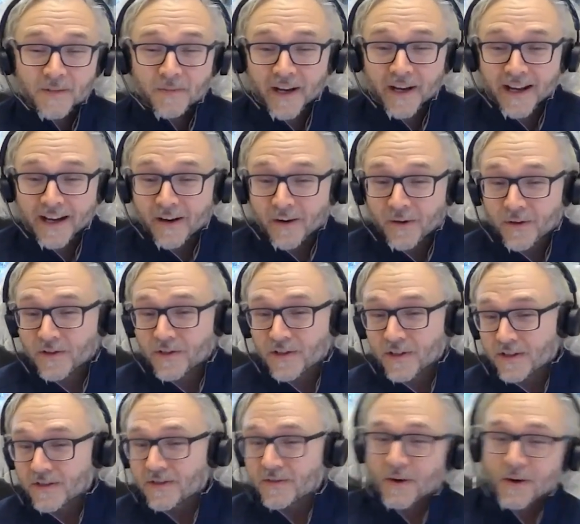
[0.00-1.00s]
but I know there's
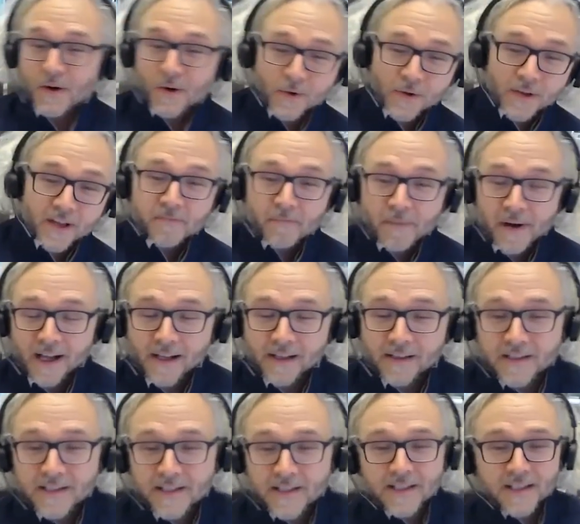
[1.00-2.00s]
also a whole lot of
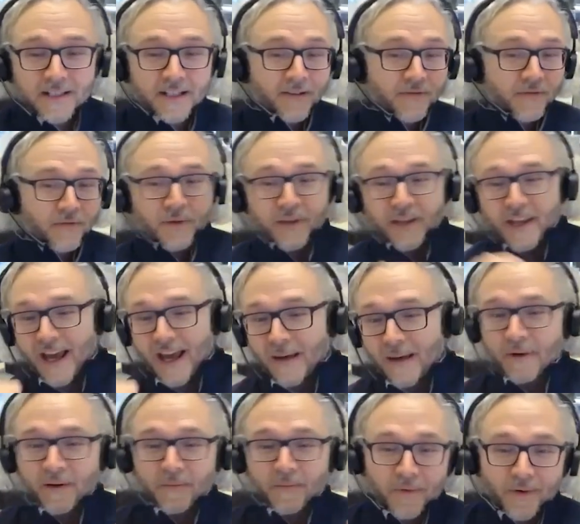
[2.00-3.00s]
policy stuff with
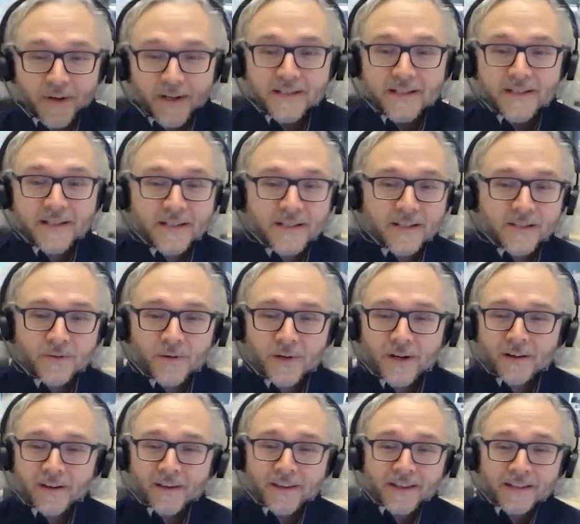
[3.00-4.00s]
capping prices and doing
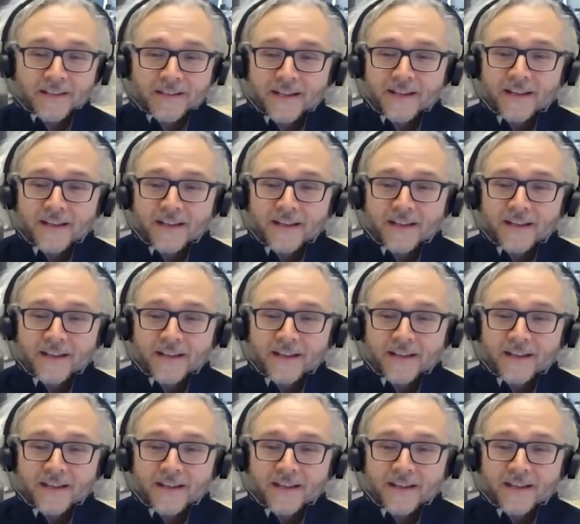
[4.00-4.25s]
all these